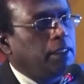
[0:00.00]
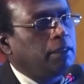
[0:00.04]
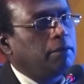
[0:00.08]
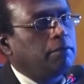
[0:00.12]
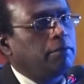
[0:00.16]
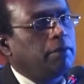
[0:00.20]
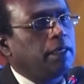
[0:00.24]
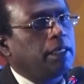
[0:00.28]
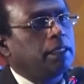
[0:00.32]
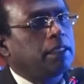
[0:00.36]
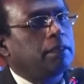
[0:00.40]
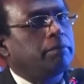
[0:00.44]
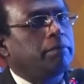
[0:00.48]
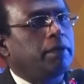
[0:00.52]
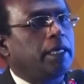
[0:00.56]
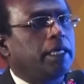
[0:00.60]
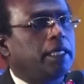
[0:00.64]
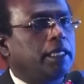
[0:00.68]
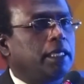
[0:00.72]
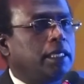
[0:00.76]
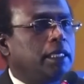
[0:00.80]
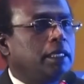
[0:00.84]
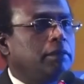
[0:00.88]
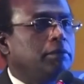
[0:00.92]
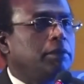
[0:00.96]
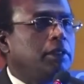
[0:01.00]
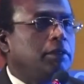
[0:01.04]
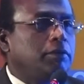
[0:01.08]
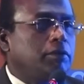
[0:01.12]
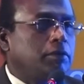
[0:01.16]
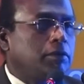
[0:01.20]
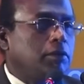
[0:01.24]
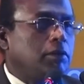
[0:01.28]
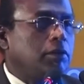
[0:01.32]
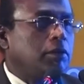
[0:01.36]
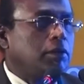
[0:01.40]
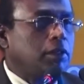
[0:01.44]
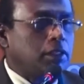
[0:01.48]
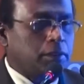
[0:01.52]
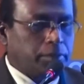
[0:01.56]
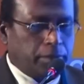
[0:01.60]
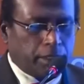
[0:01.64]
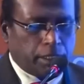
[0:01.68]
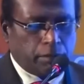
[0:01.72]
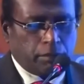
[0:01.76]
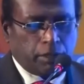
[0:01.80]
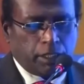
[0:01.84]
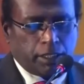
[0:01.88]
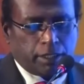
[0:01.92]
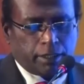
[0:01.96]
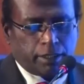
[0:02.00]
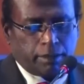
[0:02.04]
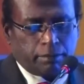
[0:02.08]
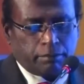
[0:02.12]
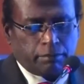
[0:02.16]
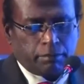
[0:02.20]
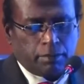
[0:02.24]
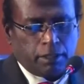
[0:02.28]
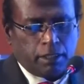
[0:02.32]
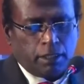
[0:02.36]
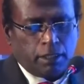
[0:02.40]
where the myocardium shifts to glucose metabolism.